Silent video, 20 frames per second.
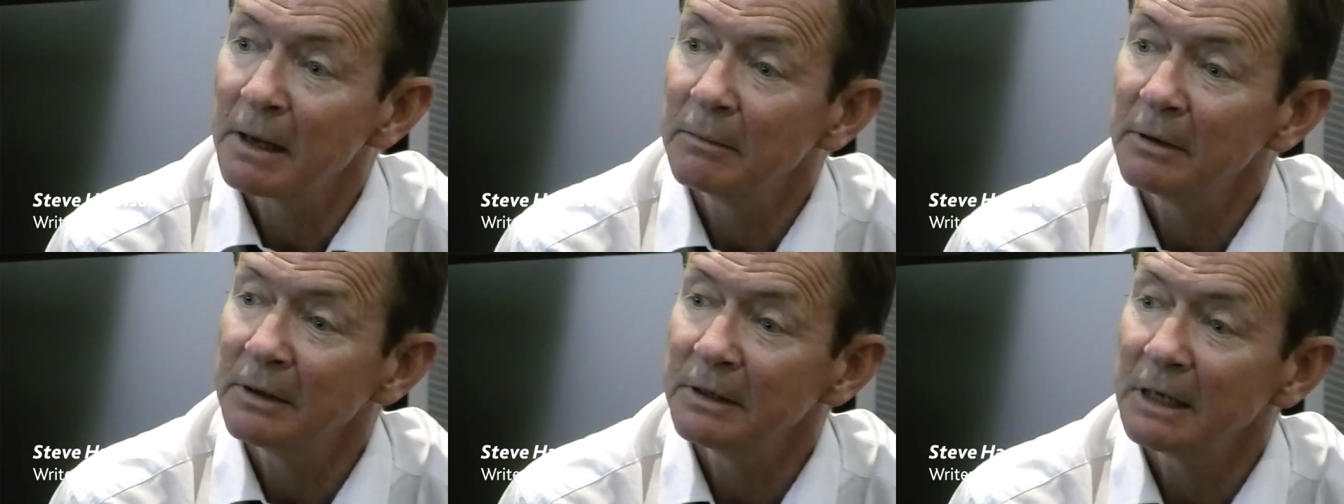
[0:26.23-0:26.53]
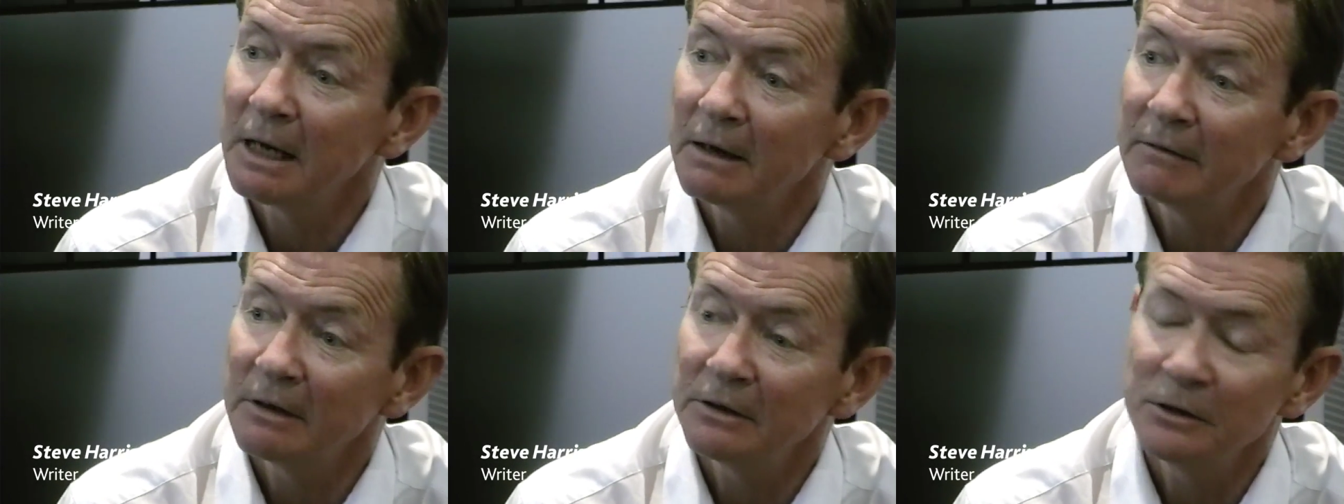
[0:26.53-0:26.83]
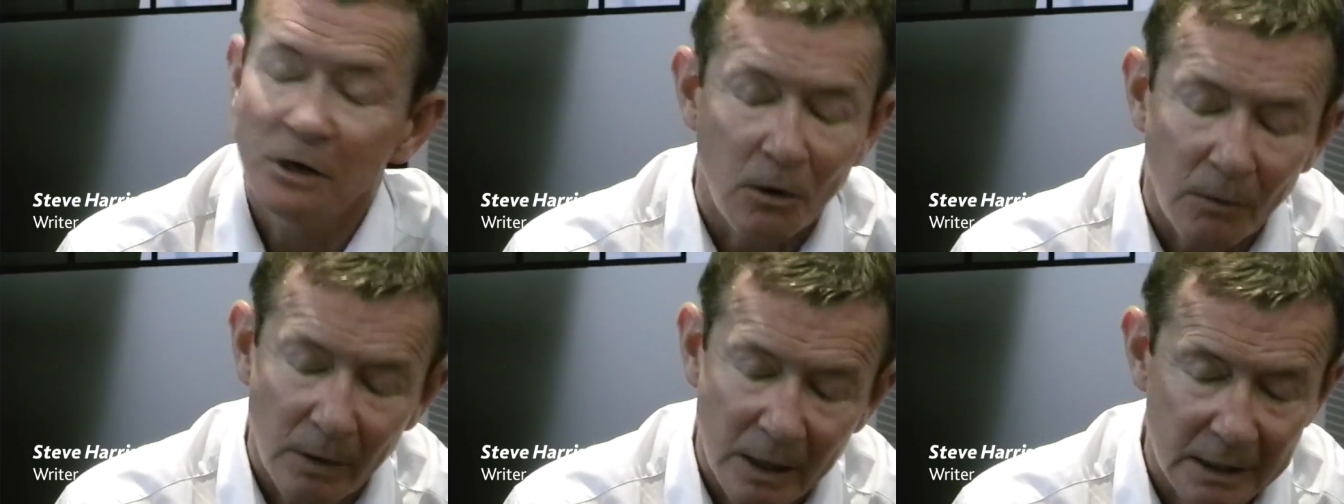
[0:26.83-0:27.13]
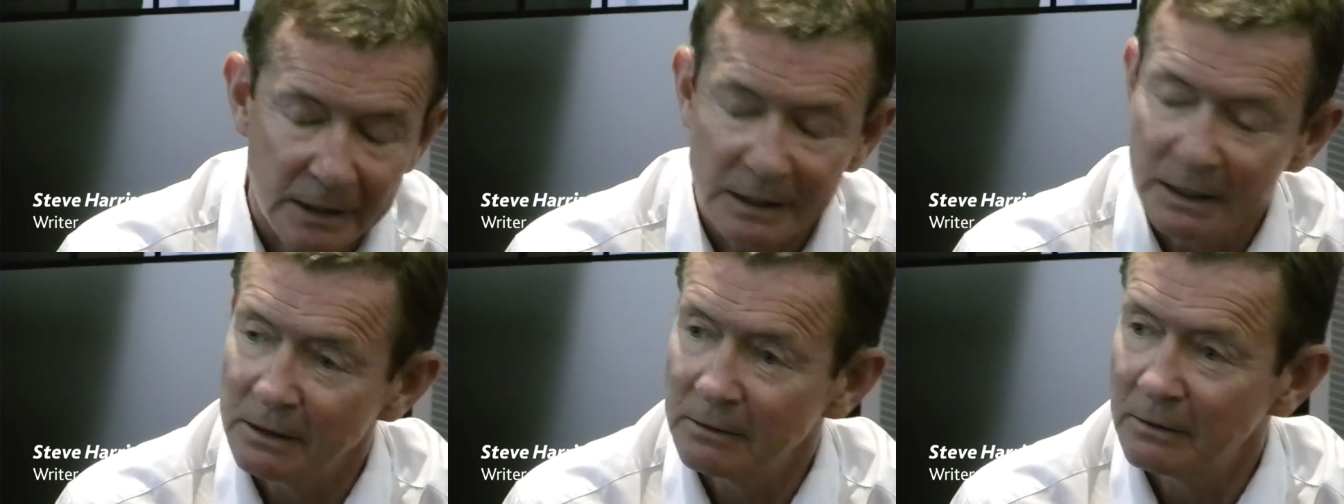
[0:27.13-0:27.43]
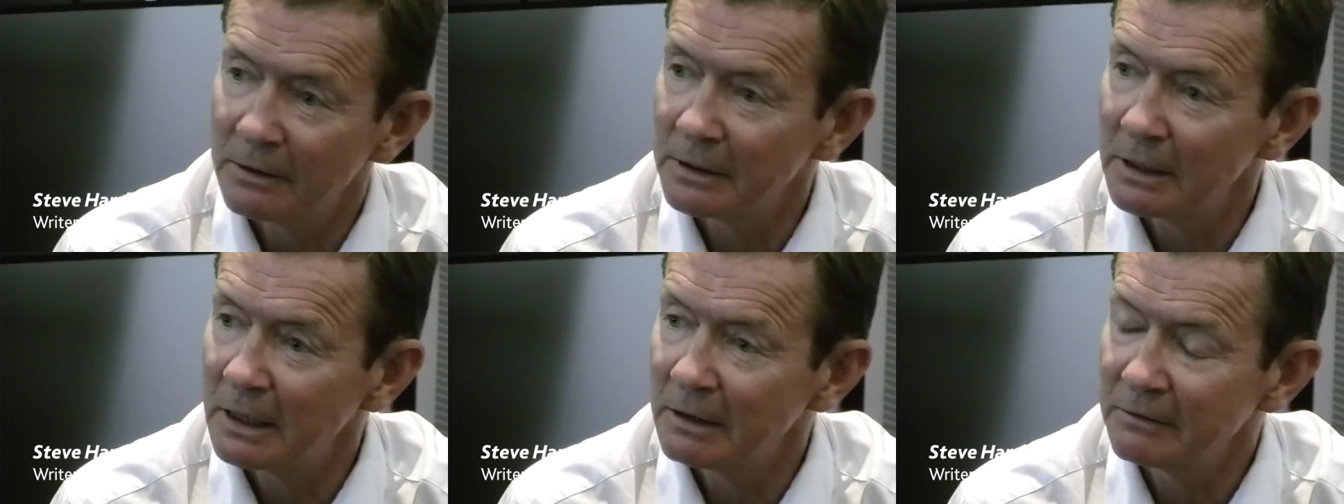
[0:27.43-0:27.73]
but they have no idea
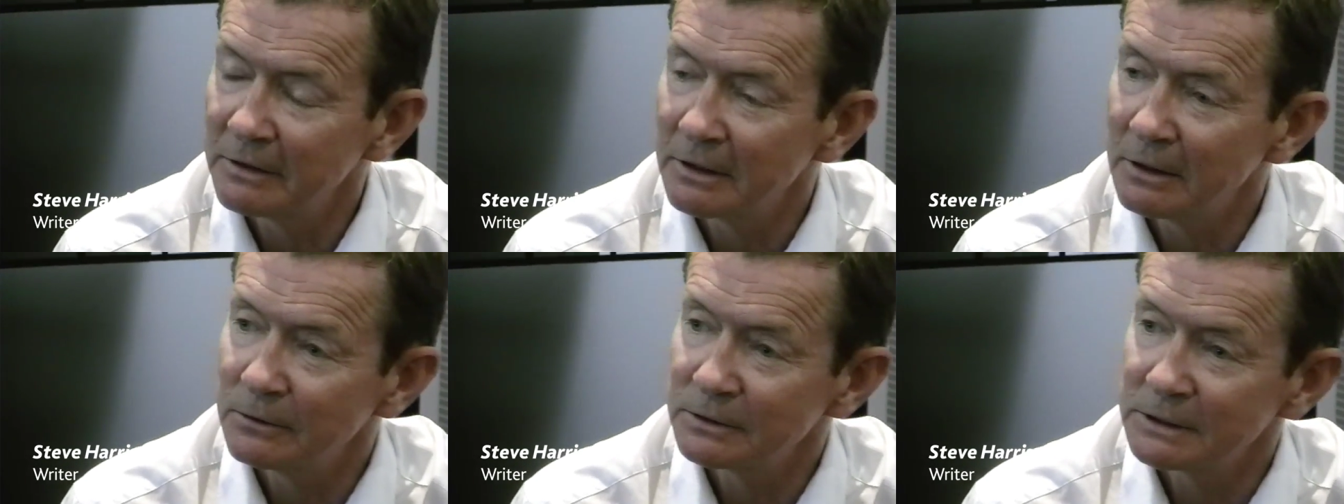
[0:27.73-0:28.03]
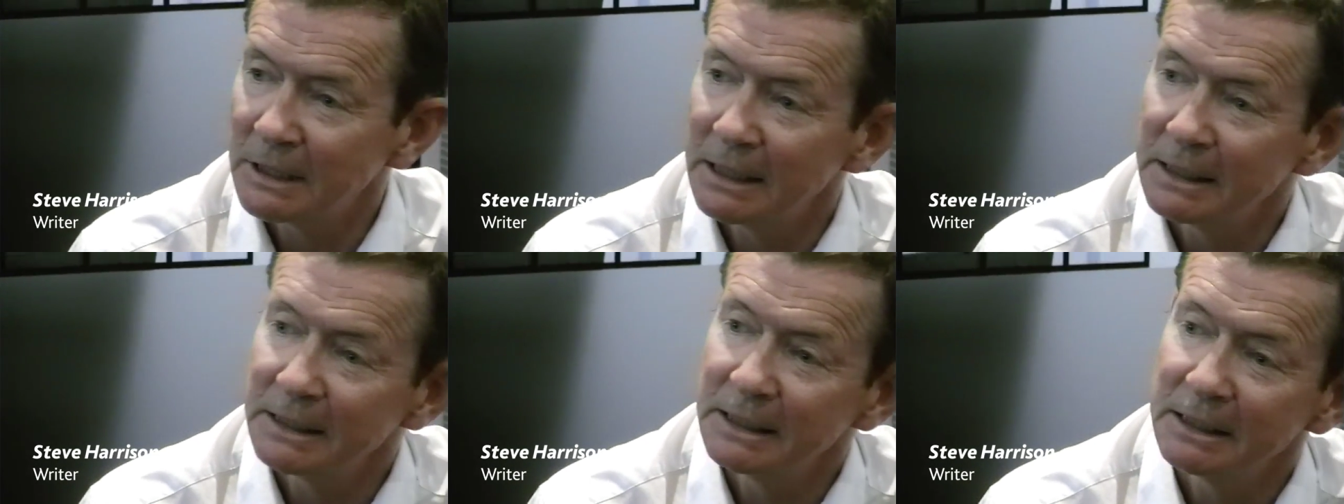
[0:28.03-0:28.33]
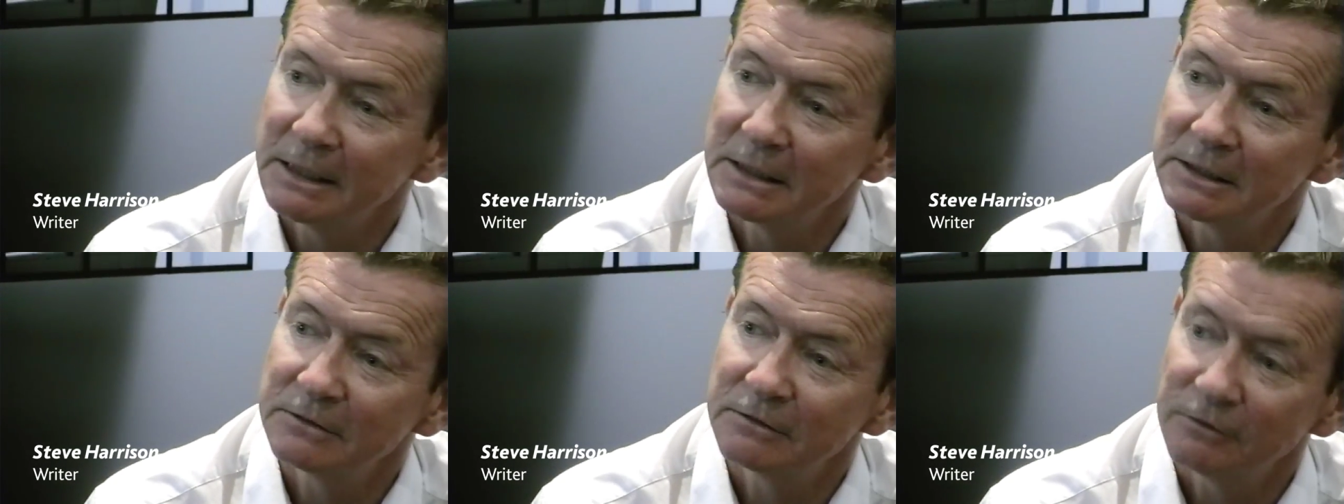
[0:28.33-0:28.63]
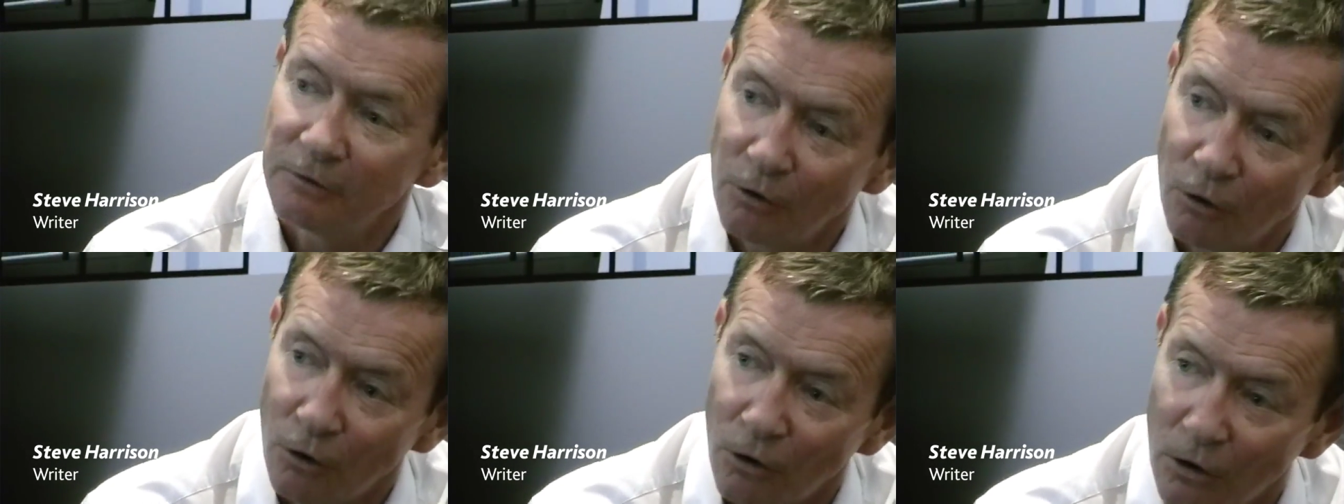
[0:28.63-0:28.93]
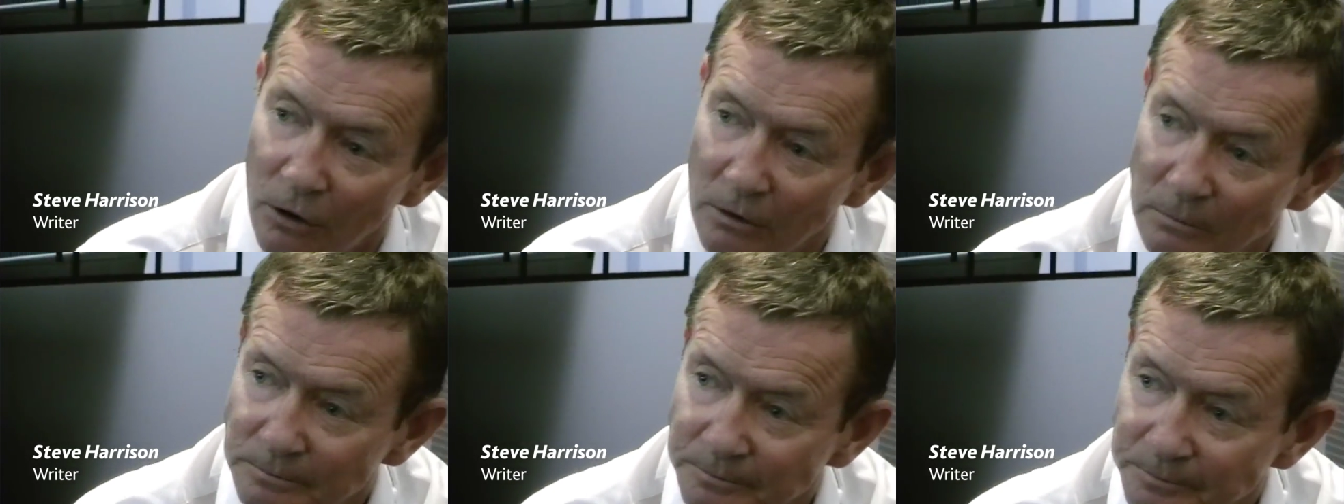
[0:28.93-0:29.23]
what they're having those ideas
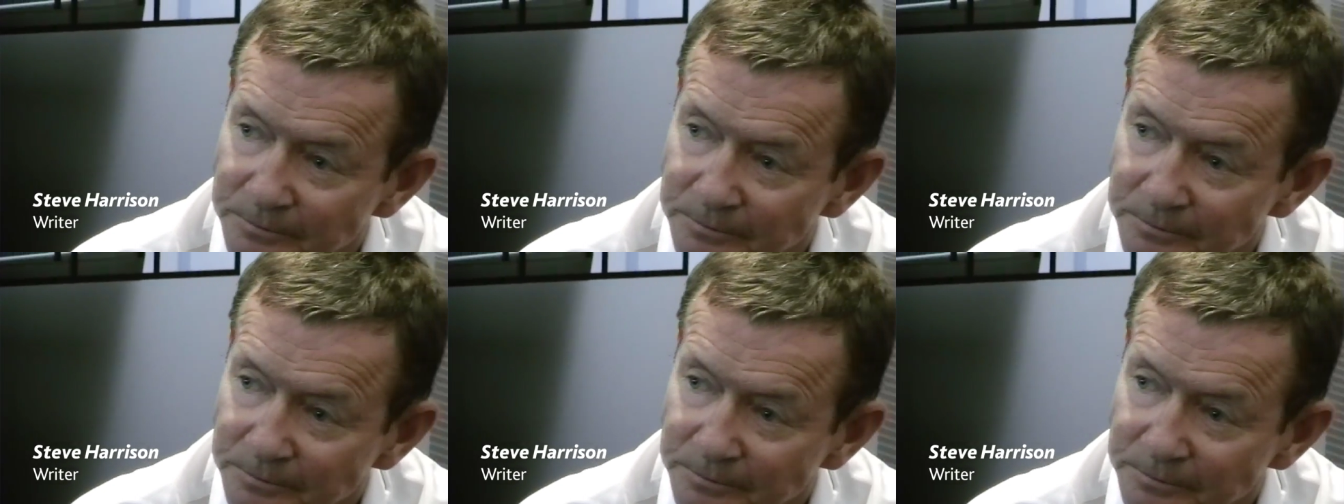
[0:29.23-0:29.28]
for.